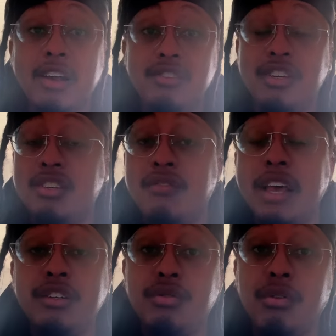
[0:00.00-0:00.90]
just if
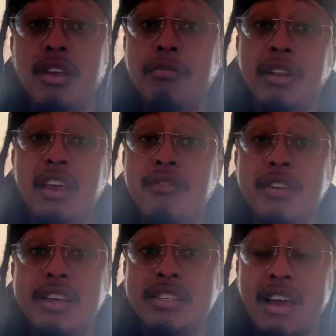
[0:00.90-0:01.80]
they truly believe
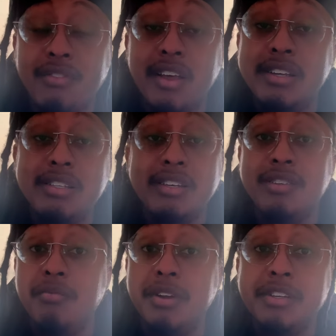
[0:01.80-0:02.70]
in his
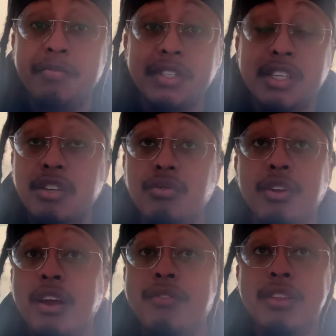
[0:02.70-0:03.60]
athleticism and his potential
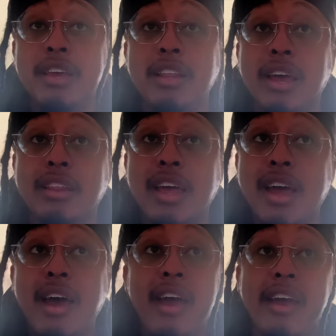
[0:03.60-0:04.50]
and everything like
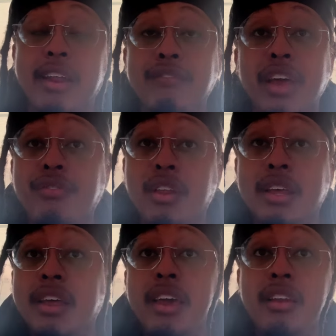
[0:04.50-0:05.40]
that. And if they feel
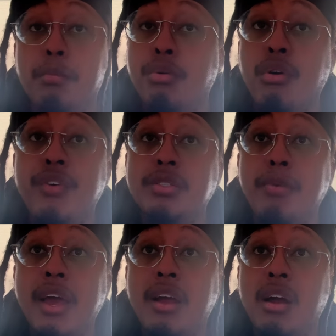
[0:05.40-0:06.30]
like they can improve his
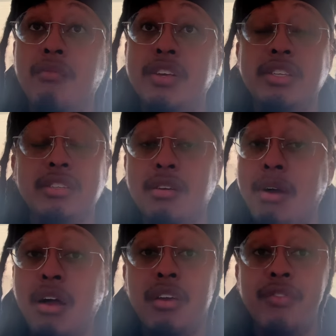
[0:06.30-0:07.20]
man coverage and
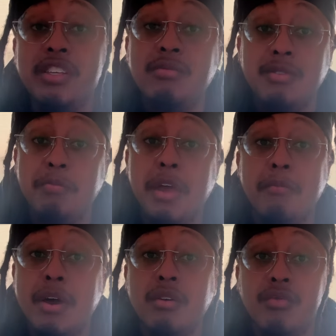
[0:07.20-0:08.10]
somehow convince him to be a
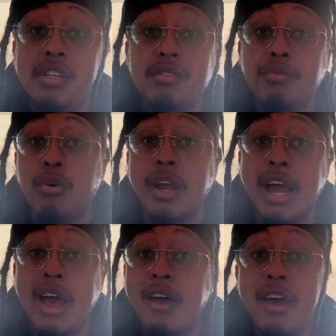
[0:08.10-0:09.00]
better run support
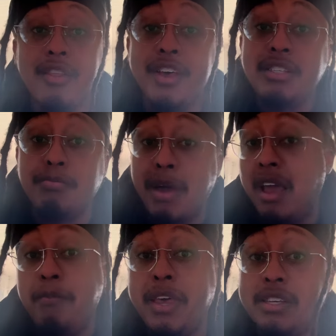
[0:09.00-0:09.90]
guy, this
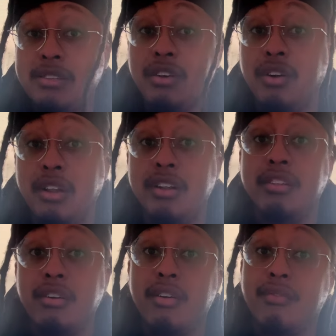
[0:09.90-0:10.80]
may be a steal in the
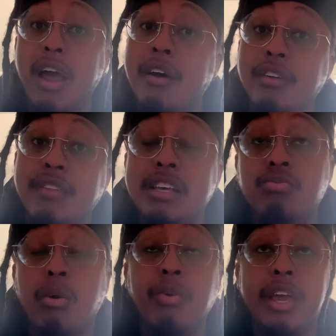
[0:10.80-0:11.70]
third round if
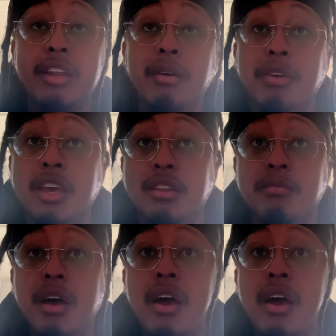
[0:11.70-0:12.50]
that's where we end up getting him.